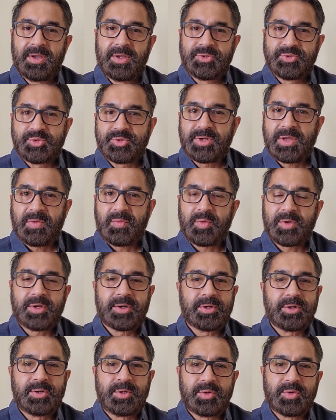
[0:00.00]
Today we're going
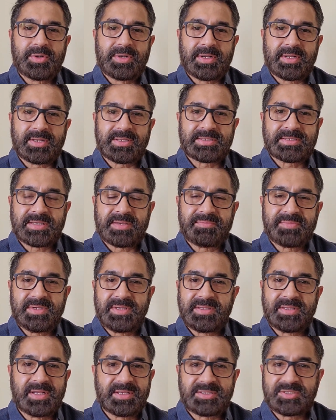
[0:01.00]
to look at something
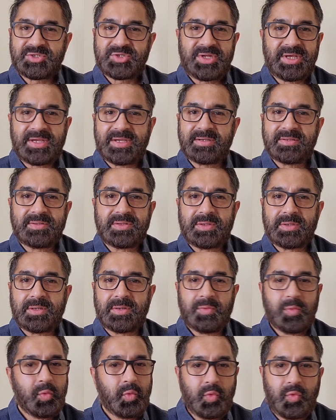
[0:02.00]
that's taken
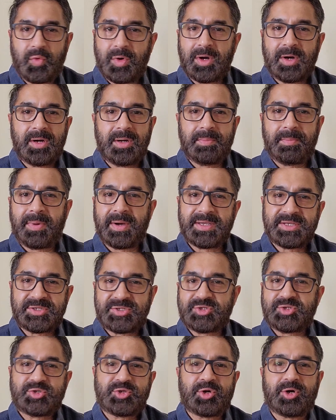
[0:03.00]
the world by
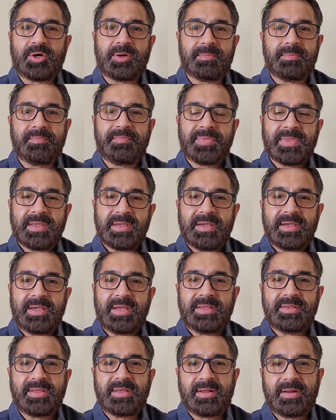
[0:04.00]
storm
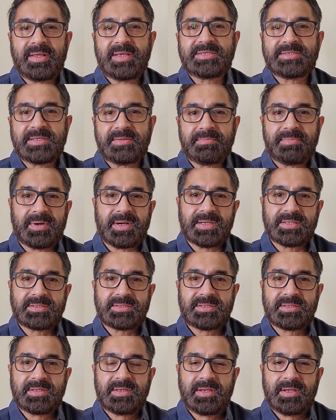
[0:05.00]
in the recent past.